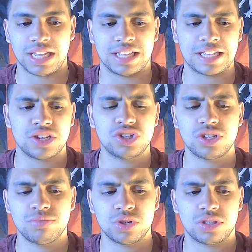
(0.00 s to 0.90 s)
And like,
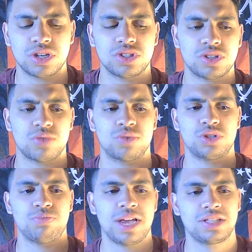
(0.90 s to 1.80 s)
there's
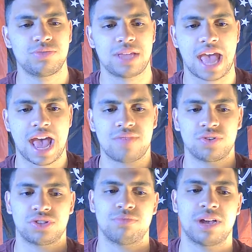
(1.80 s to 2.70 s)
respect to be had for
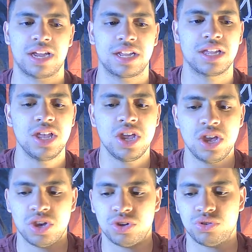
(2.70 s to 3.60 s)
somebody
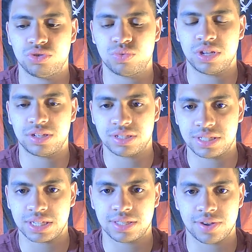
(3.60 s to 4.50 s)
who's willing to
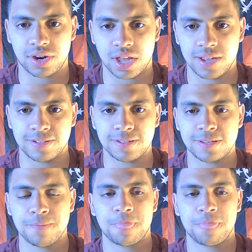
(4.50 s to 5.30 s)
stick to their guns